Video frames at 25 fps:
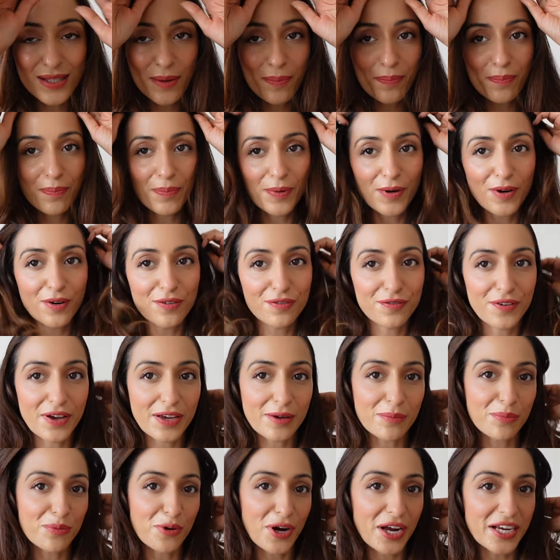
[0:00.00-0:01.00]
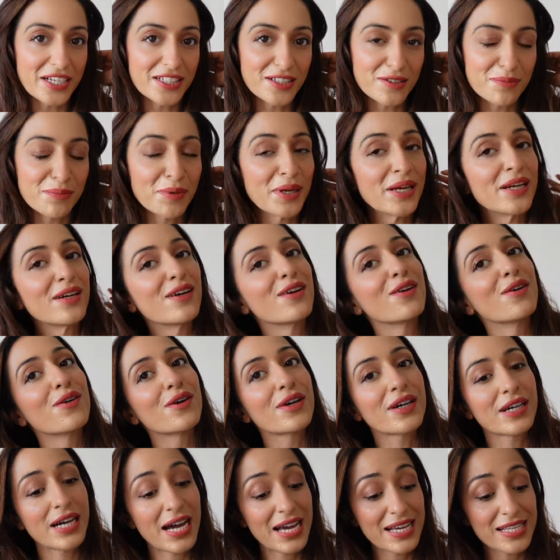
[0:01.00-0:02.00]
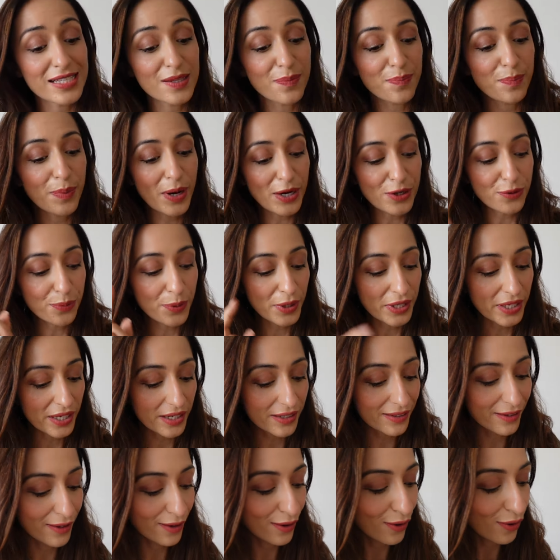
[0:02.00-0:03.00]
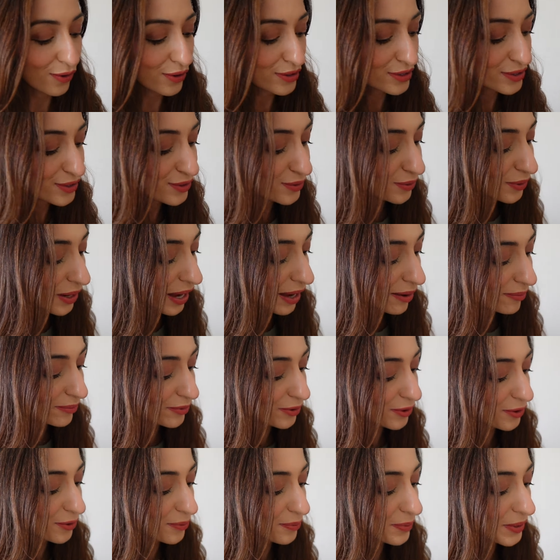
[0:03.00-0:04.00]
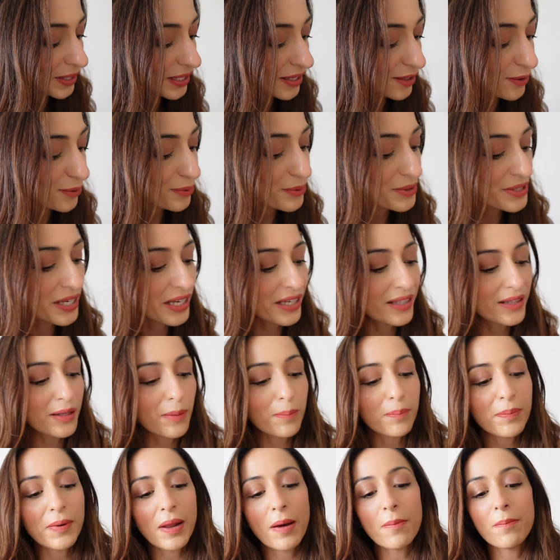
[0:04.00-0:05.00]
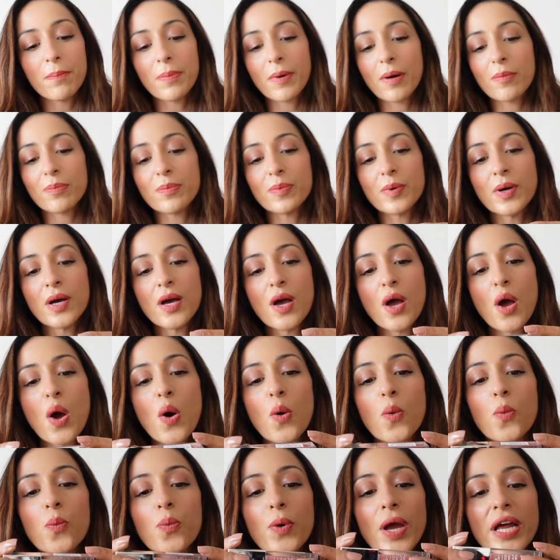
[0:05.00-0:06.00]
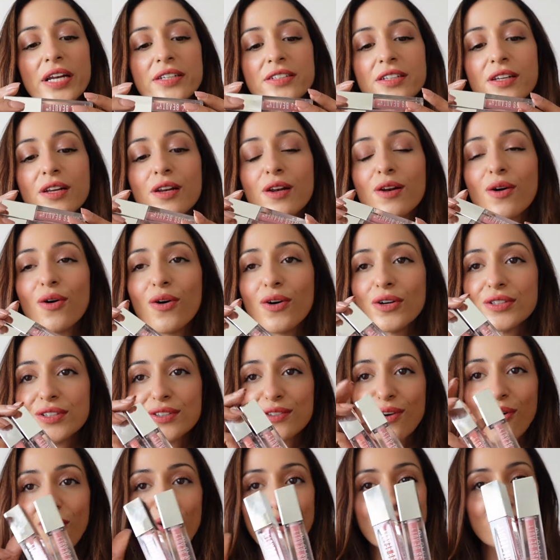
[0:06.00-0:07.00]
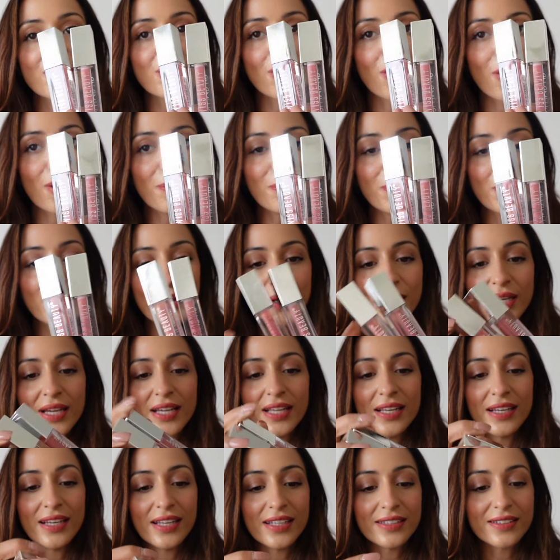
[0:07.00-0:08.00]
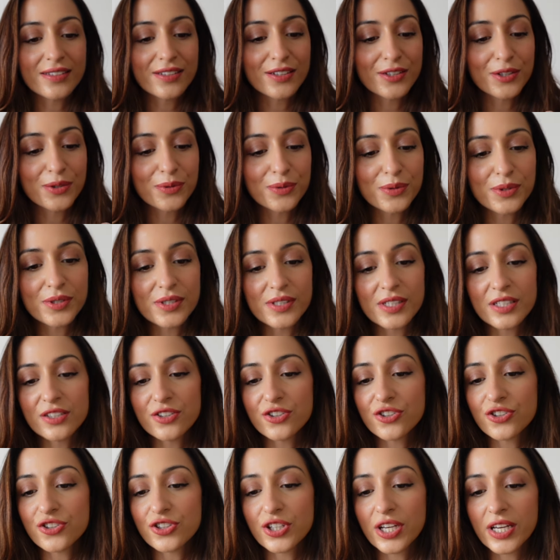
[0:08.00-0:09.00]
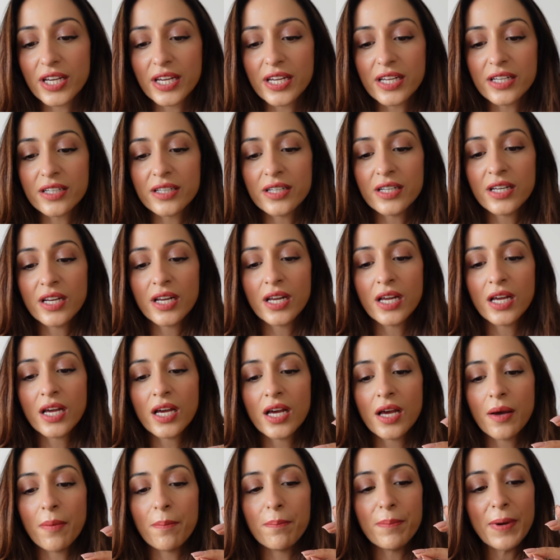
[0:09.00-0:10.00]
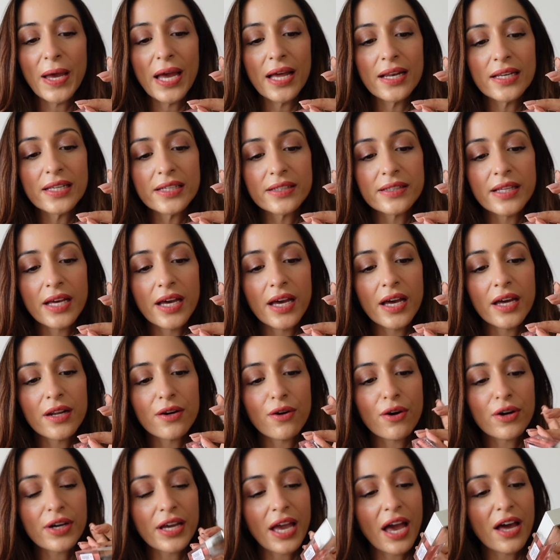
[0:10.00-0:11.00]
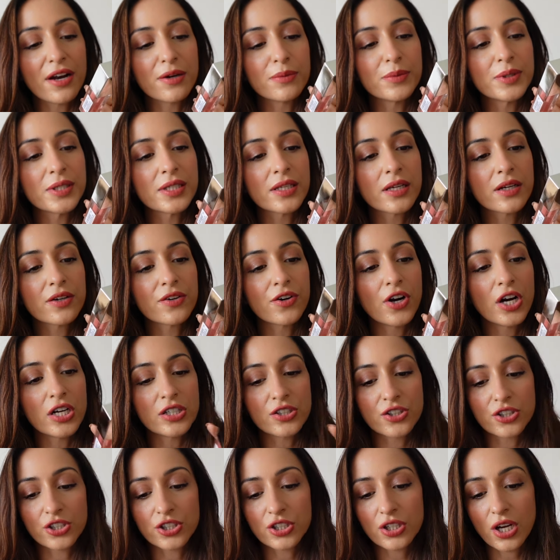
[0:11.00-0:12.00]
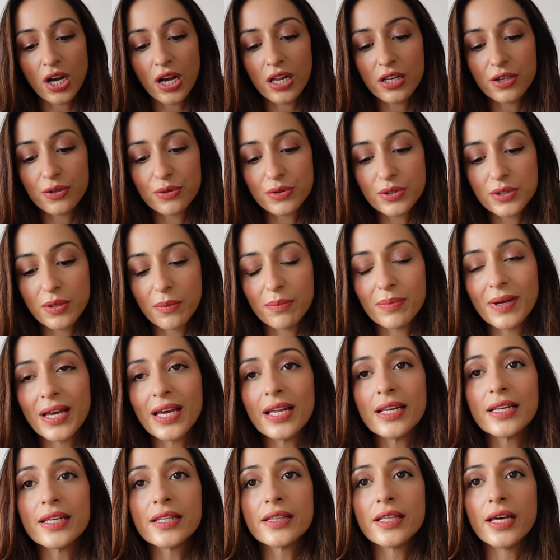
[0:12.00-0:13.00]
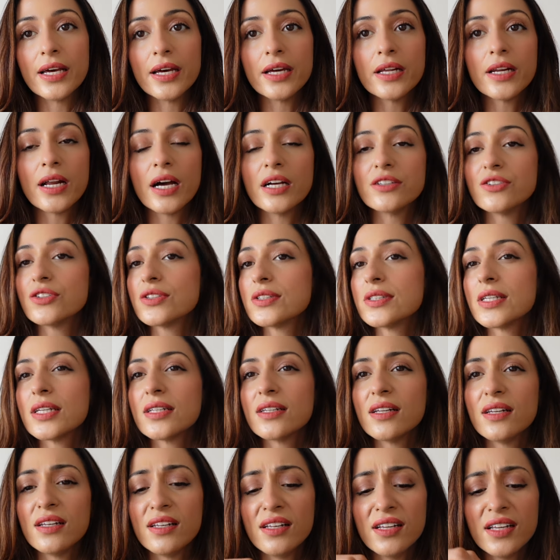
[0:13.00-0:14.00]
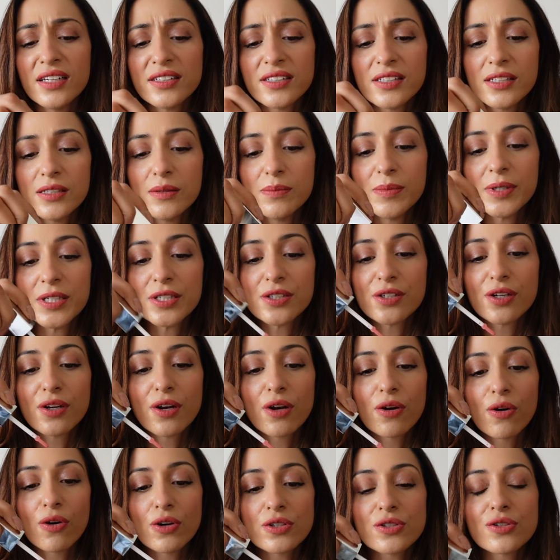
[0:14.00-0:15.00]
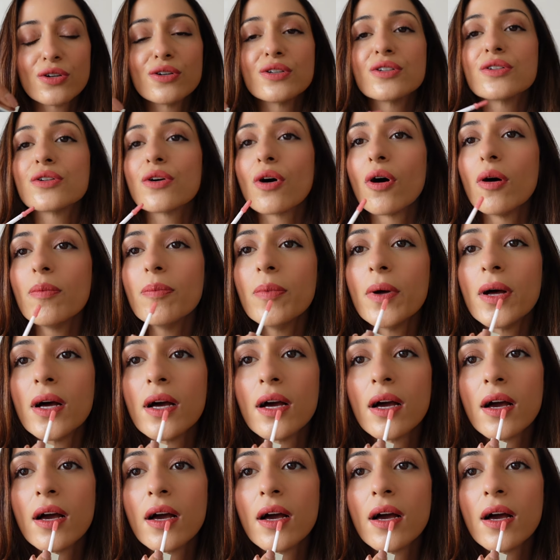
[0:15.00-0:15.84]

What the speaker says: the perfect bridesmaid look, guys, but we need gloss. So I'm gonna be using the Plump Up Wet Gloss on top. Let's use this shade Barely There or Caramel Crush. I'll use the Barely There. I just need a little bit gloss on top.